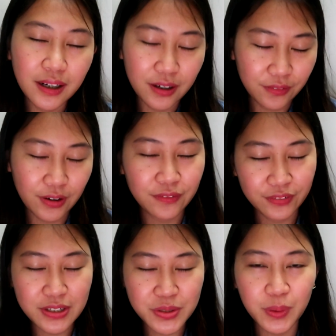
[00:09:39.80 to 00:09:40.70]
of
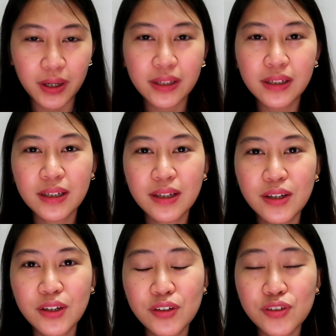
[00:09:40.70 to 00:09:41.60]
this one.
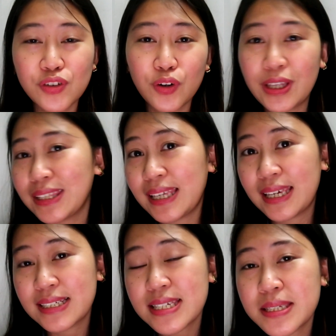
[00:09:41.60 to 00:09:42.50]
So it
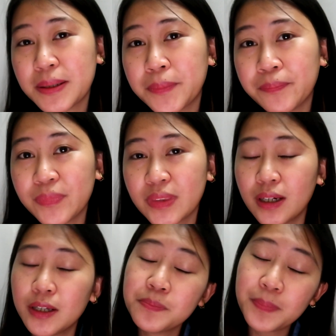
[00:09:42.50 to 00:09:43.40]
is
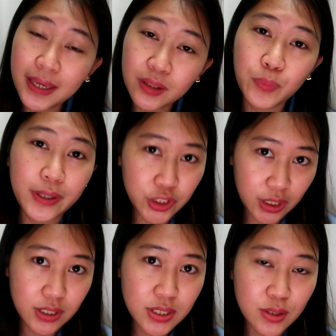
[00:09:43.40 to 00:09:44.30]
unpaid
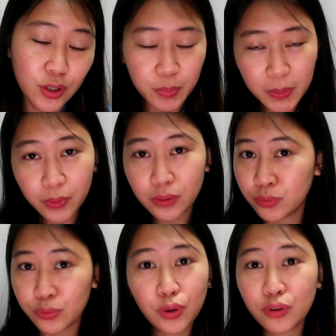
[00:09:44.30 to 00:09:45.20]
wages, or people
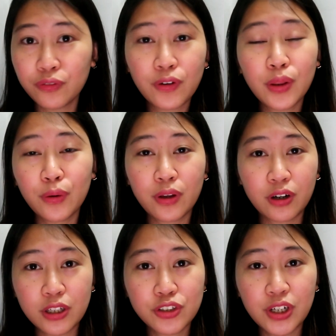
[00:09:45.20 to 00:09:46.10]
who don't follow the
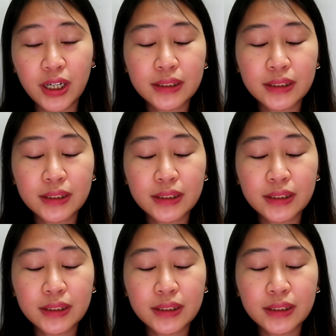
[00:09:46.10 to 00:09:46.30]
contract.